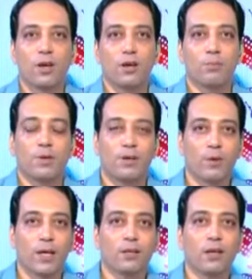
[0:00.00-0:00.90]
pretty
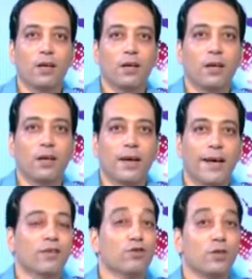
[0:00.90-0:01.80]
well.
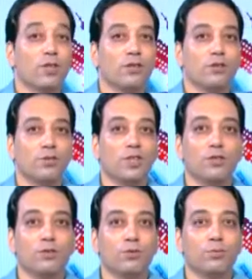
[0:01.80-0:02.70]
Actually, you
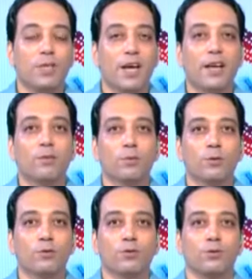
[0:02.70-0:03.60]
need to be
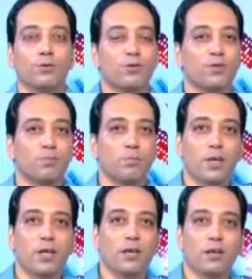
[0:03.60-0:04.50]
able to
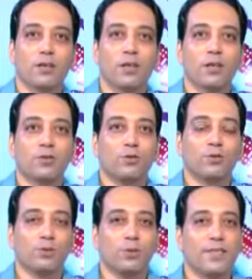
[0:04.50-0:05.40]
speak,
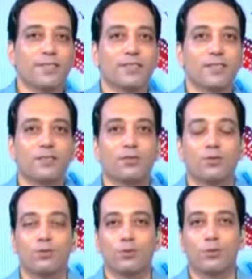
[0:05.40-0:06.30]
to listen,
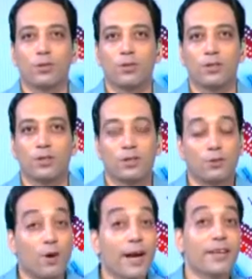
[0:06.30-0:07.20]
to
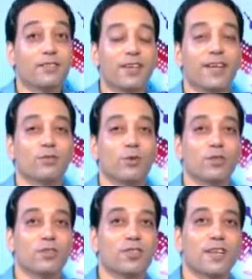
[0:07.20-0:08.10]
write, and to
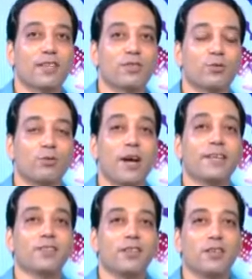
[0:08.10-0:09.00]
understand. So
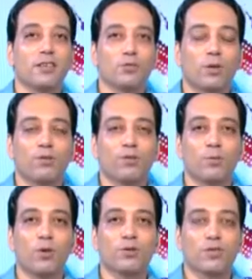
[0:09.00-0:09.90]
writing is one of the
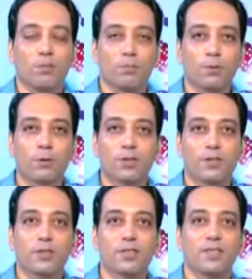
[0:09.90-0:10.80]
most
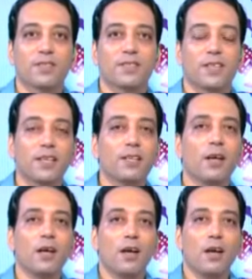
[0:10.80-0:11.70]
important skill
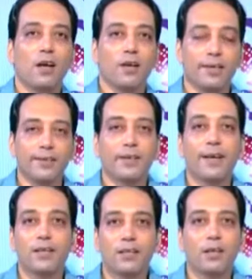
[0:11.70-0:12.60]
in
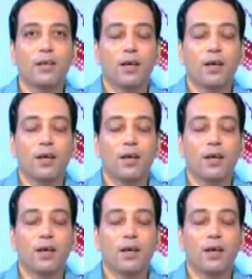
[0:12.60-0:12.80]
any